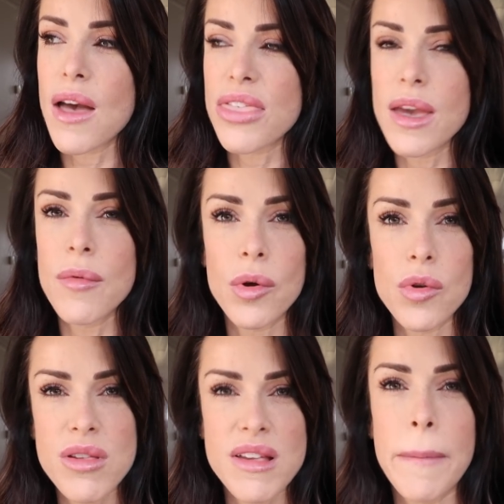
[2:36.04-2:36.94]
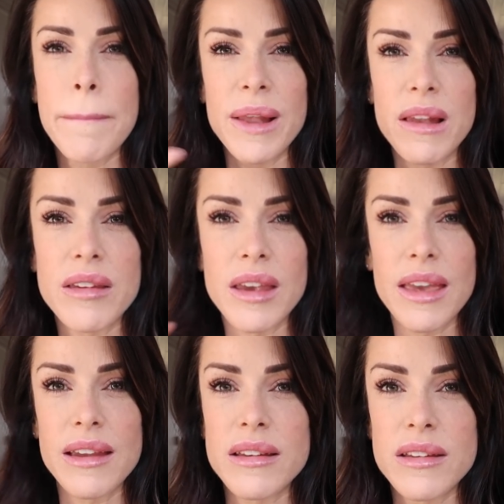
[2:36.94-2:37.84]
I think we're going to start building
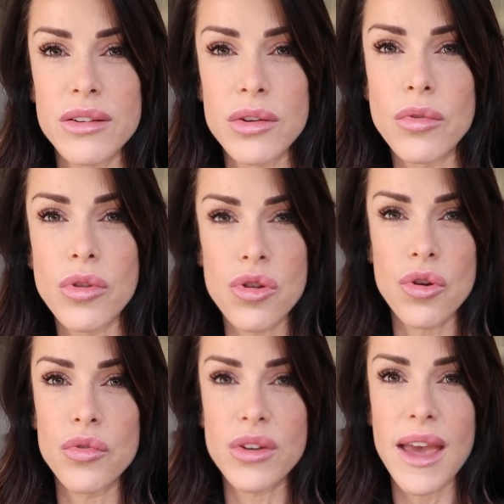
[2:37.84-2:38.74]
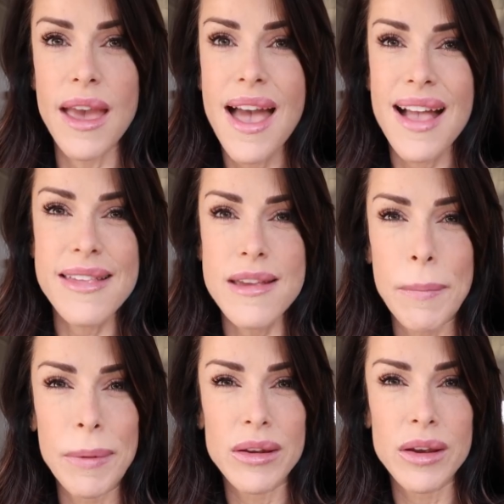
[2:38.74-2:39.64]
into the show day and
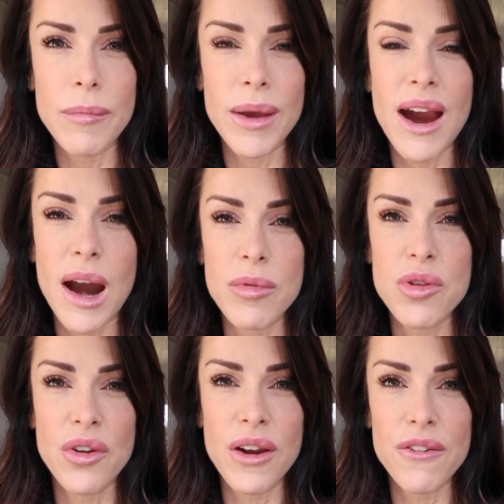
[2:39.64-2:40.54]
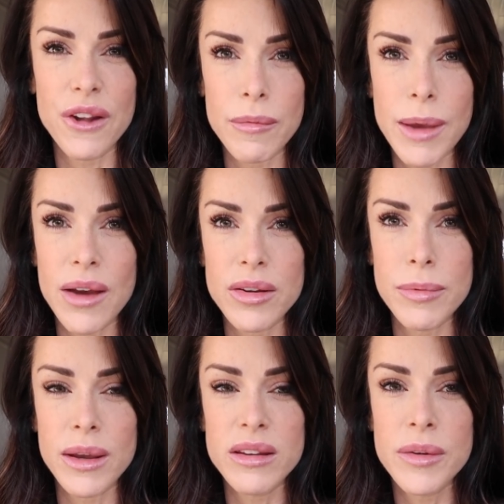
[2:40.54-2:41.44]
start building up my carbs to try and fill me out a
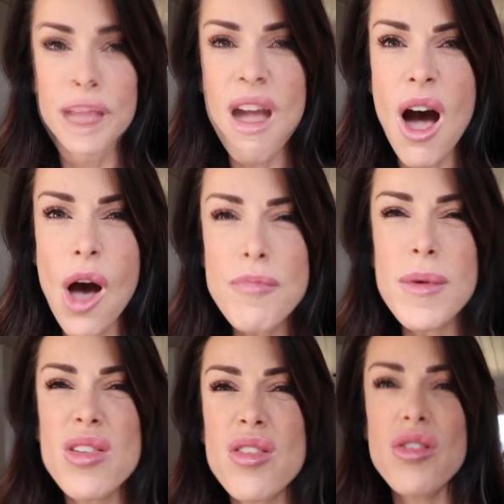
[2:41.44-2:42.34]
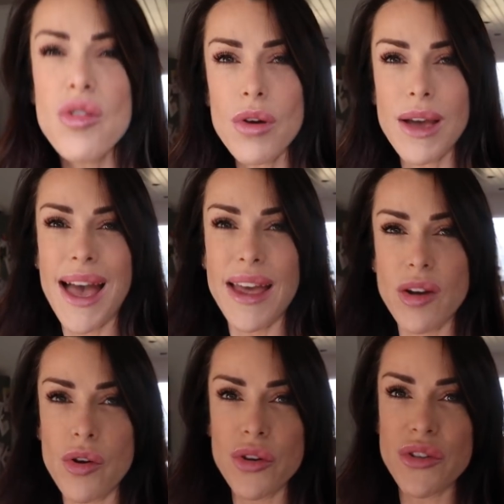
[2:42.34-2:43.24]
bit. I've been stuck at
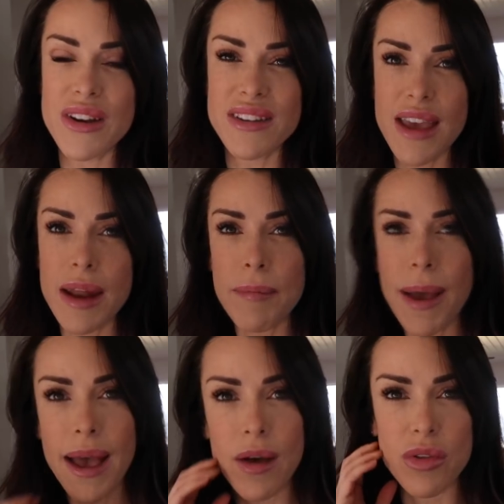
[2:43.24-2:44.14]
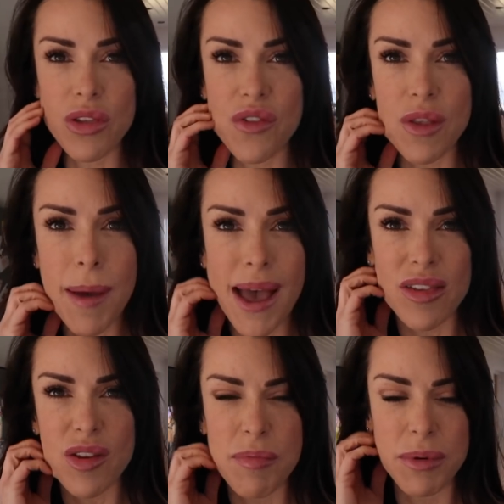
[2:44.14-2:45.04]
110 pounds for the
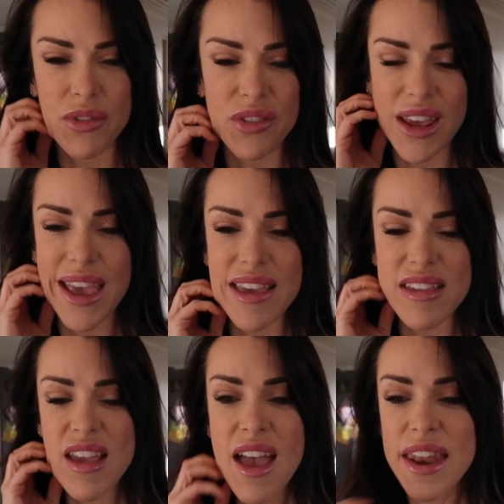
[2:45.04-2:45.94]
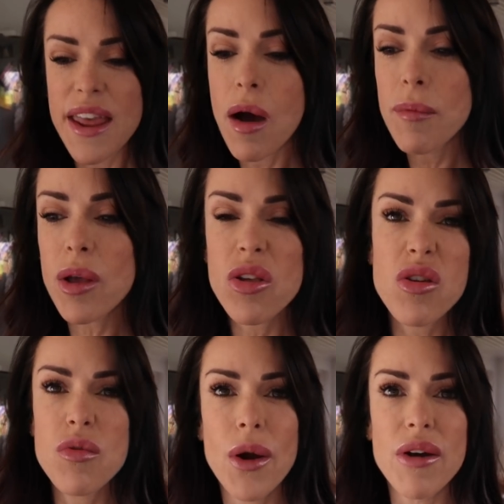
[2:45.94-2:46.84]
past couple of days. Now, I'm not
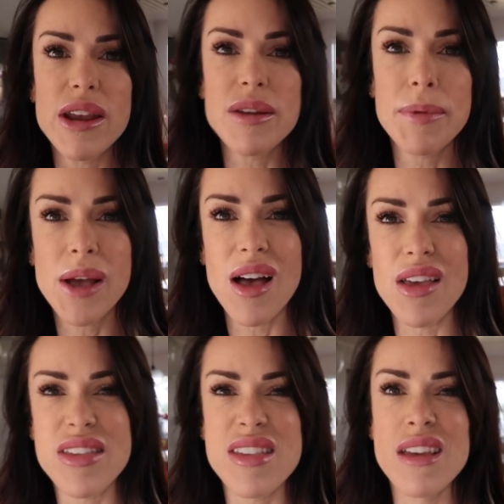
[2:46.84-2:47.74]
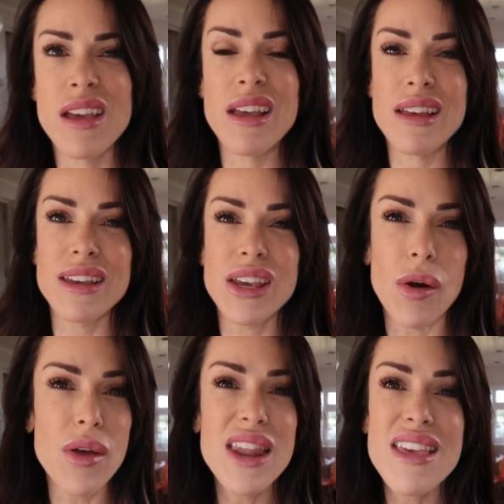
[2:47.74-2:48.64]
too worried because, you
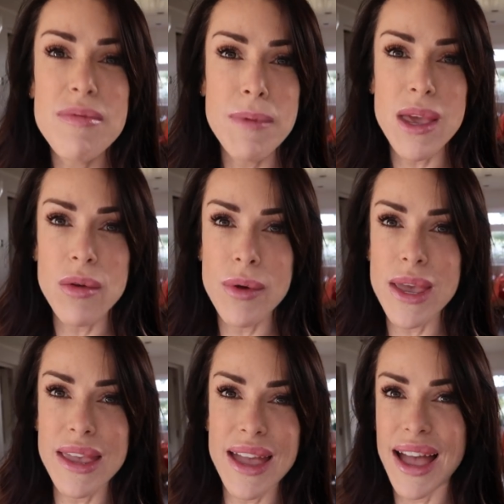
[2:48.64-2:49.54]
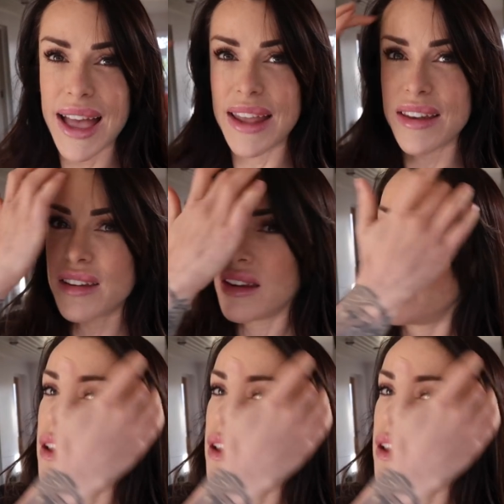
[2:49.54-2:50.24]
know, it is peak week and